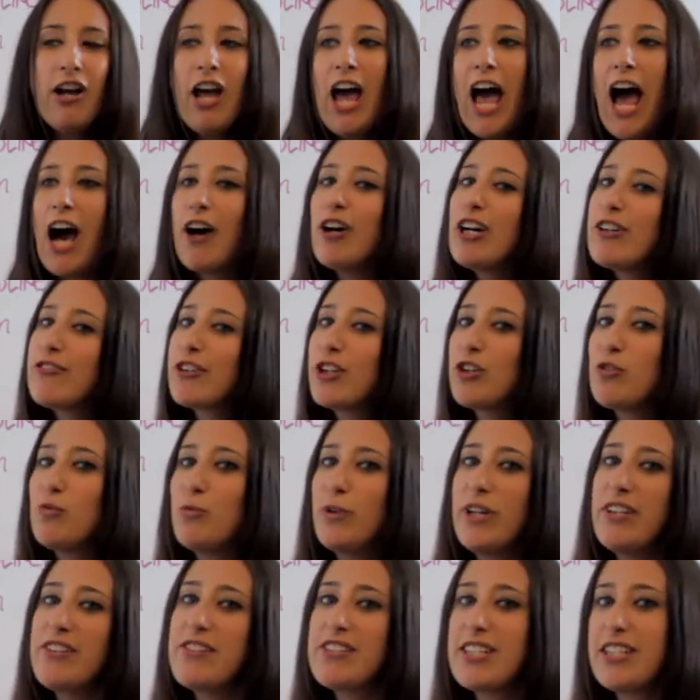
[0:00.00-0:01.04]
However,
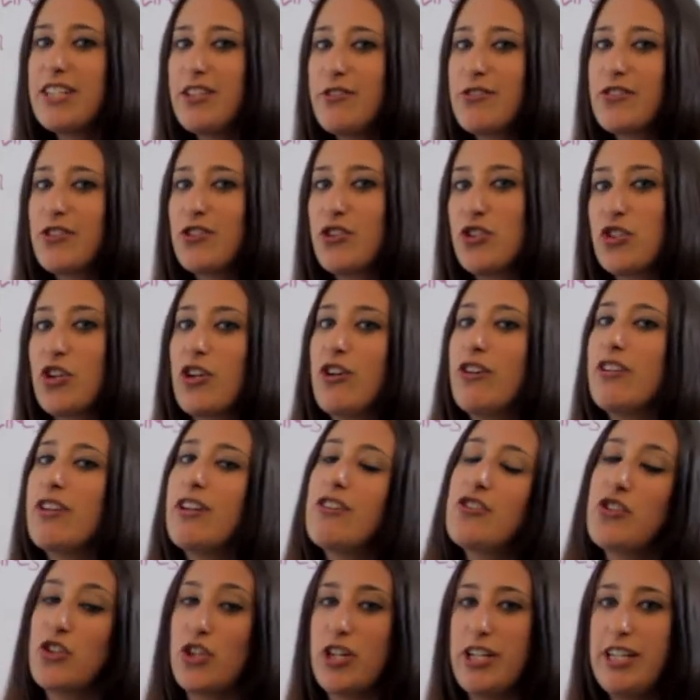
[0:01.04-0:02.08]
once a user
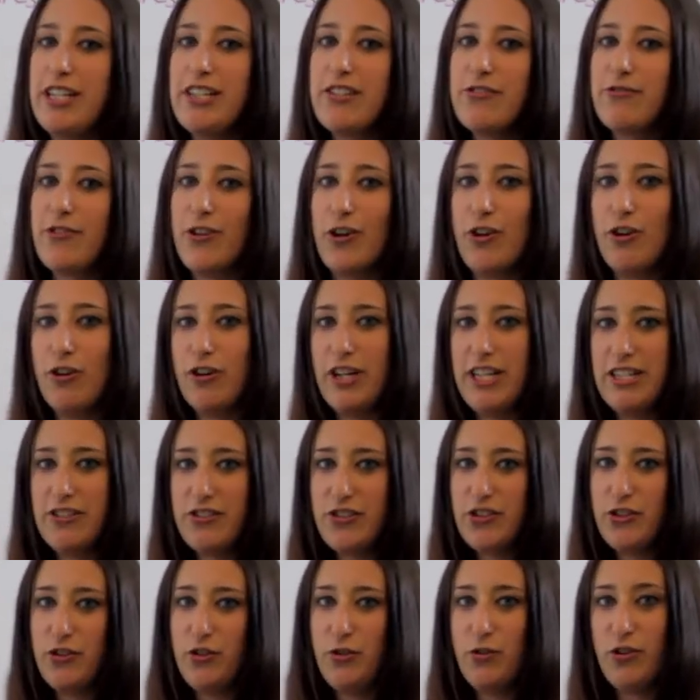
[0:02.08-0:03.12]
journeys further
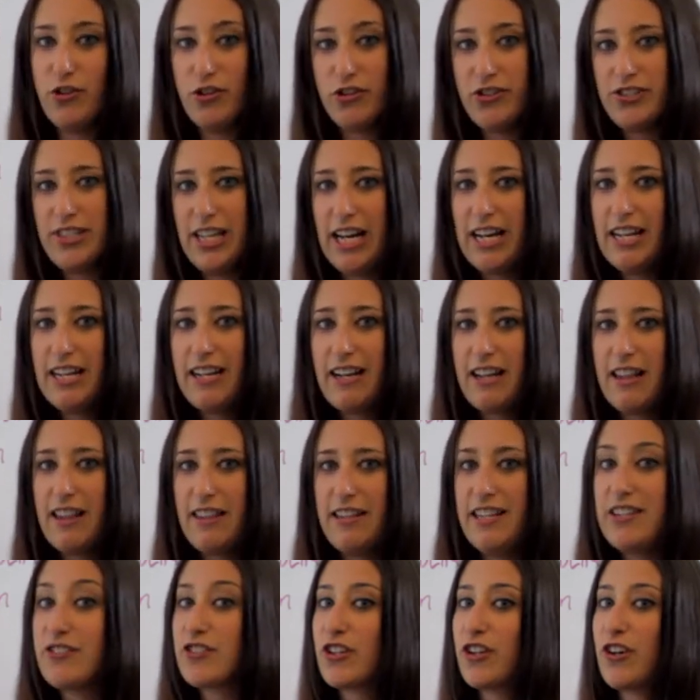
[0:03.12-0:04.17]
into their site,
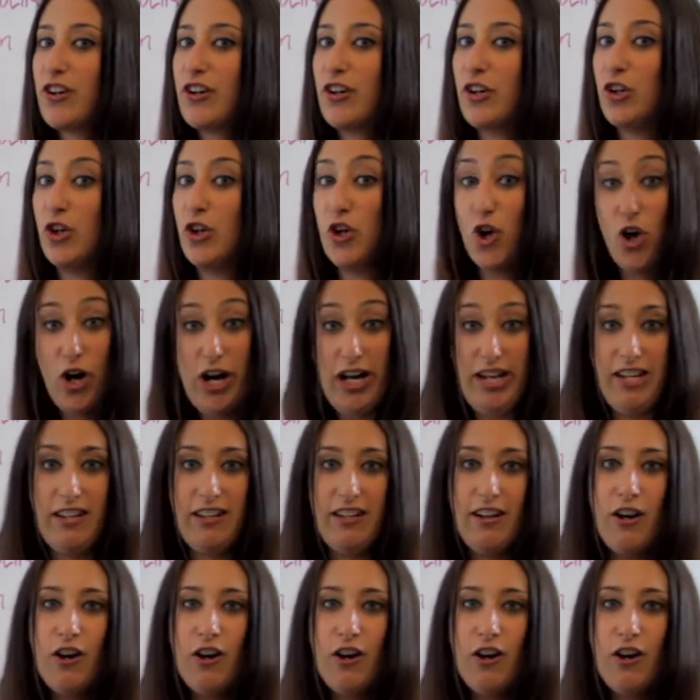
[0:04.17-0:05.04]
these are gone.